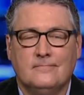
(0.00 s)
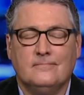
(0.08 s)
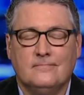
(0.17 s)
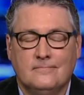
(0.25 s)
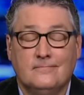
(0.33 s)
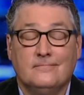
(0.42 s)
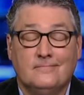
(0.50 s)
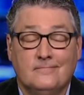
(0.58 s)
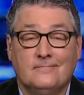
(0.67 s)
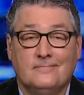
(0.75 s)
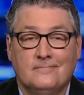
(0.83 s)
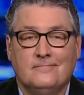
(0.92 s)

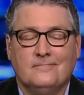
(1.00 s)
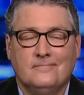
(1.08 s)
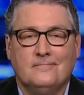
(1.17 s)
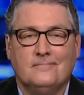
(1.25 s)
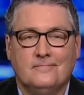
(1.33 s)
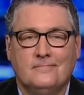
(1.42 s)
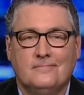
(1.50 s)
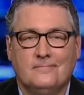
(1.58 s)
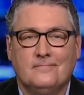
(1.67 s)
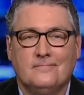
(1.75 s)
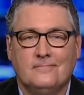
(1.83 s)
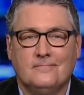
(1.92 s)

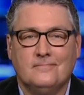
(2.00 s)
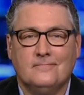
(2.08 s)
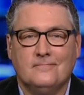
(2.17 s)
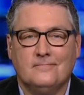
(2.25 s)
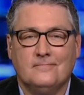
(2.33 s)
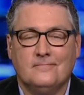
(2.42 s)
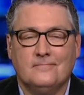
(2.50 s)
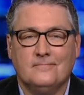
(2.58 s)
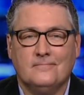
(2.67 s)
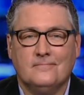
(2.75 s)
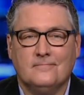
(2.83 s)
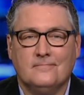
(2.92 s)

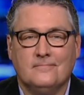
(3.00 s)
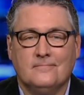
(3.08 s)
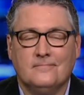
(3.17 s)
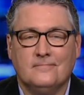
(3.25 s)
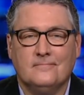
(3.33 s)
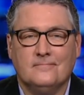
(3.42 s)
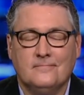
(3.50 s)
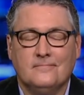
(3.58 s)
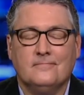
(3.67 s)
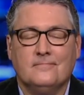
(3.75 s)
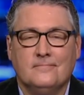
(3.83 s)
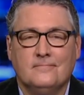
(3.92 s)

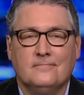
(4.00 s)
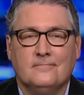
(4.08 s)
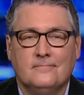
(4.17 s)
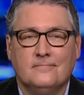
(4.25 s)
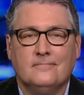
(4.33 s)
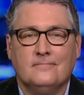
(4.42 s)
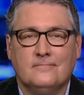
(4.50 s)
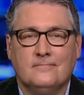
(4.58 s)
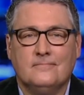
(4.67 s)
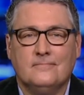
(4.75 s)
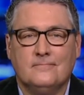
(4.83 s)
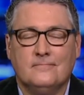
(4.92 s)

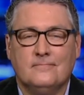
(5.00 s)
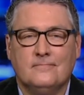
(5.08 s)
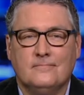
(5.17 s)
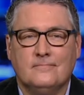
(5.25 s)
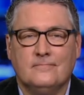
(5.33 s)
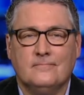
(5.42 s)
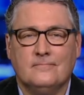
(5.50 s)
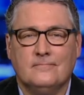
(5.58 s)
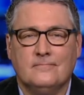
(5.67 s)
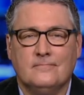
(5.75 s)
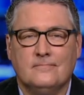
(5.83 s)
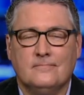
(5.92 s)

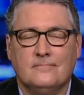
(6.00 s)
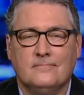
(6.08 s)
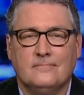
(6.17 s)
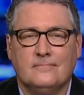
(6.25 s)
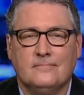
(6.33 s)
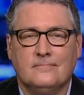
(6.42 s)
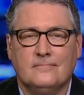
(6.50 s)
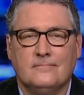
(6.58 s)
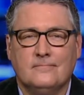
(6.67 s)
(not speaking)